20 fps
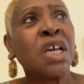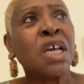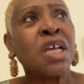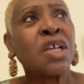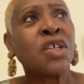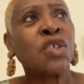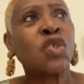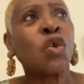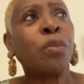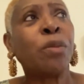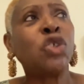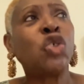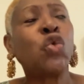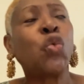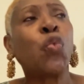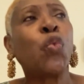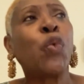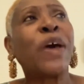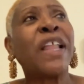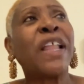so much
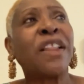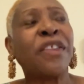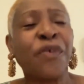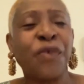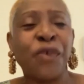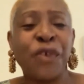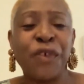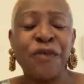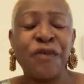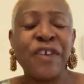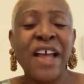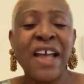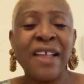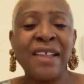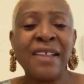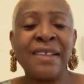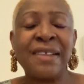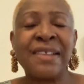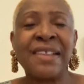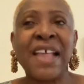wealth for
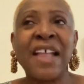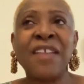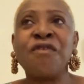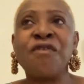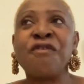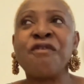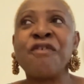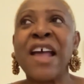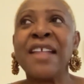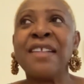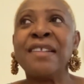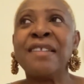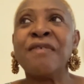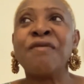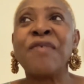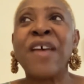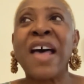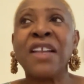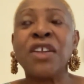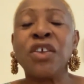France that France
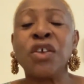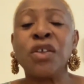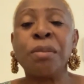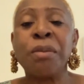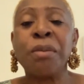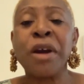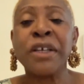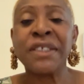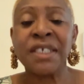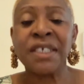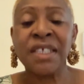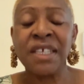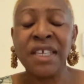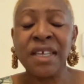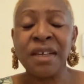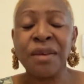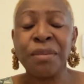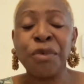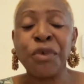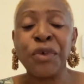valued
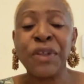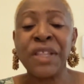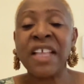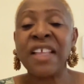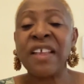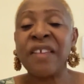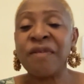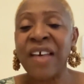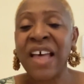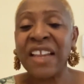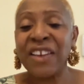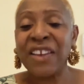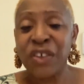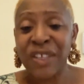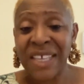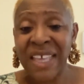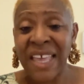Martinique more than it valued